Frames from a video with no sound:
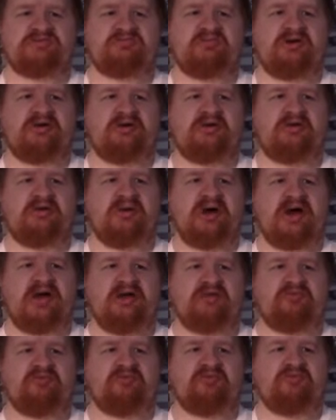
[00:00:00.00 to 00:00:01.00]
where
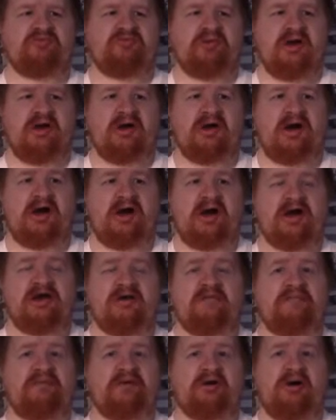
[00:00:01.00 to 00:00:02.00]
I
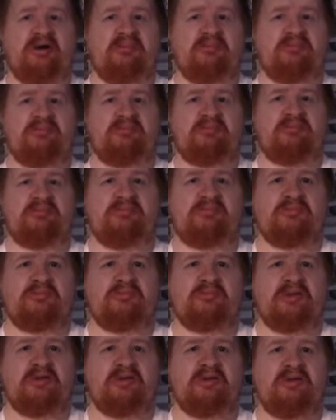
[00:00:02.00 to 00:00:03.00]
have become,
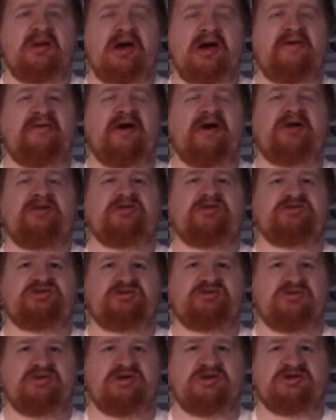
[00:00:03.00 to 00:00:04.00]
and I've heard the
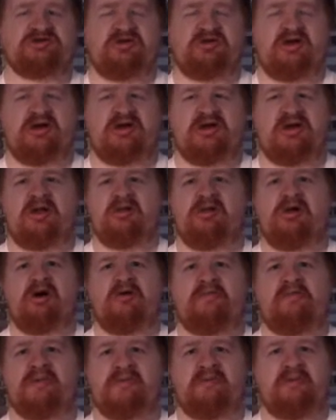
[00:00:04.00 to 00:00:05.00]
stories, like a lot
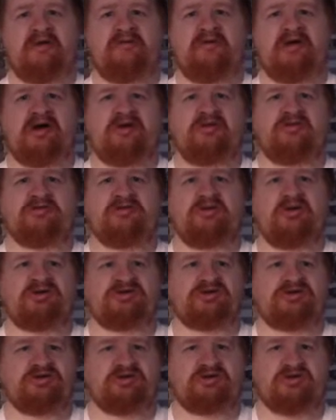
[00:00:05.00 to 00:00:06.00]
of people have heard
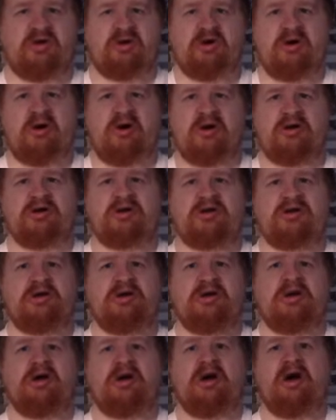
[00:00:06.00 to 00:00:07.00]
lots of the talk,
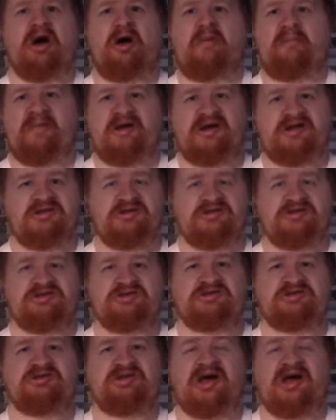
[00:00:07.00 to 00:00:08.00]

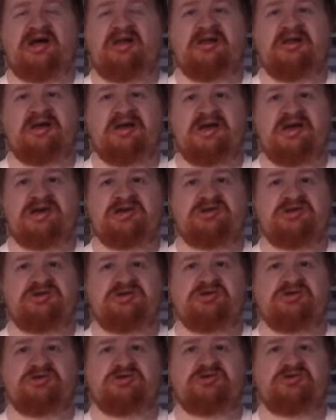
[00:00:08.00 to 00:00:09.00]
opinions and
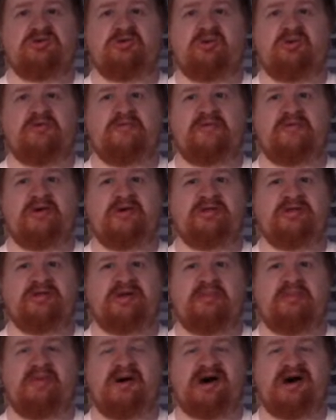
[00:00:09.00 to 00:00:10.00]
allegations over
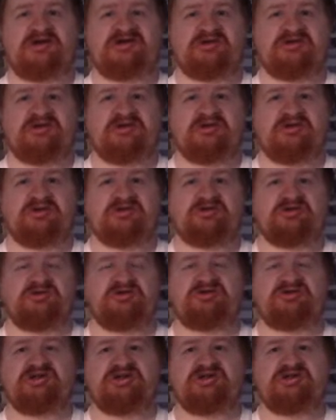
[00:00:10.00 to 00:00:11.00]
the past year or so
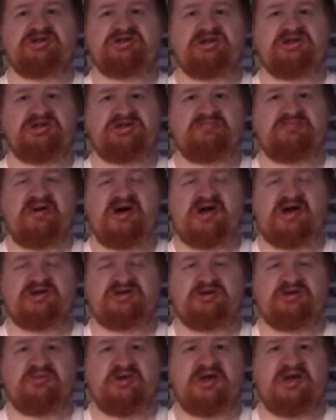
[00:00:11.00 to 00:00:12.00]
since she's
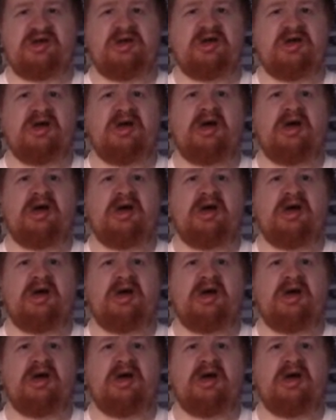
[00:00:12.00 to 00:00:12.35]
passed away.